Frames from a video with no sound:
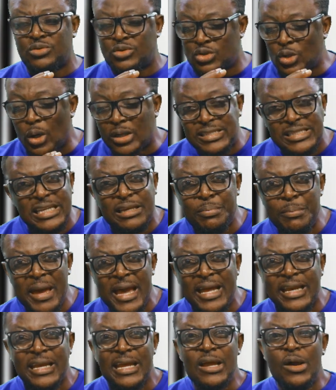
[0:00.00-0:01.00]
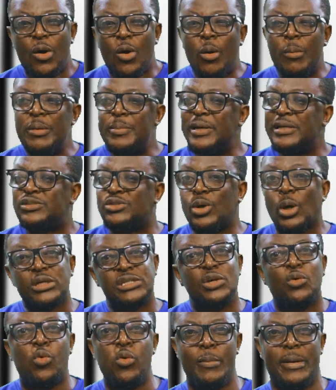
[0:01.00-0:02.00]
toxic men or maybe a
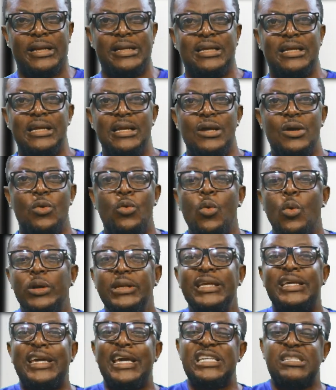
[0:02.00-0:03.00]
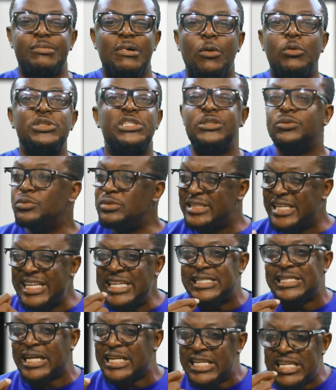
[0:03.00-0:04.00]
toxic woman who only cares about what she would
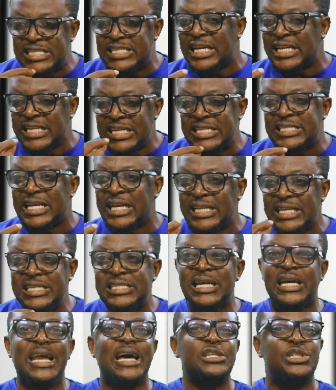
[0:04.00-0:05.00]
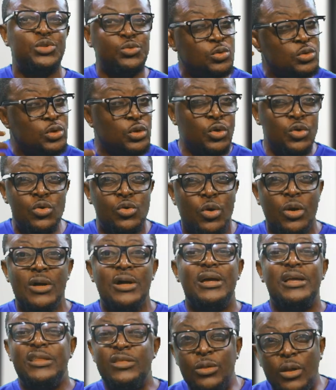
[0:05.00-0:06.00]
eat and eat and eat and eat and how she would look.
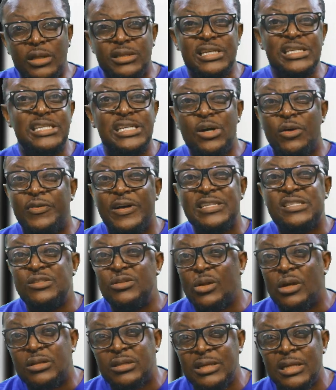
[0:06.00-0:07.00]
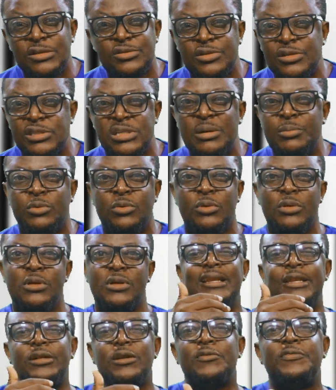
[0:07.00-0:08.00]
Nothing. She offers nothing else to the table.
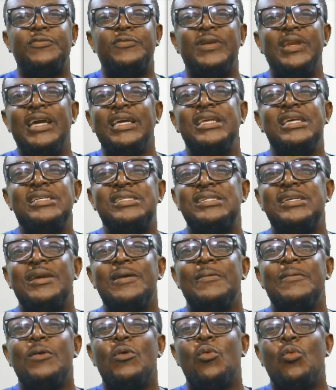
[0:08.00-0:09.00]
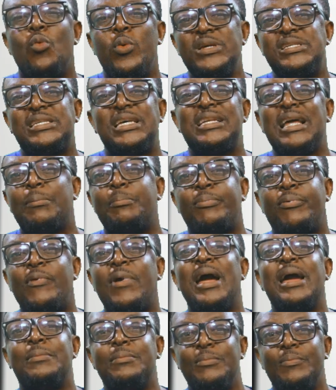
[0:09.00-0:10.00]
A lot of ladies wasted their
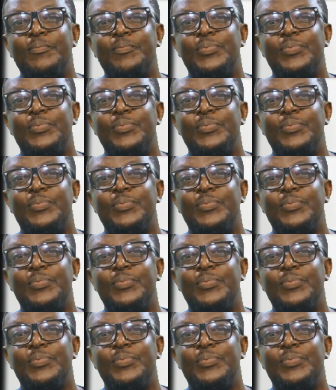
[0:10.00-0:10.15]
prime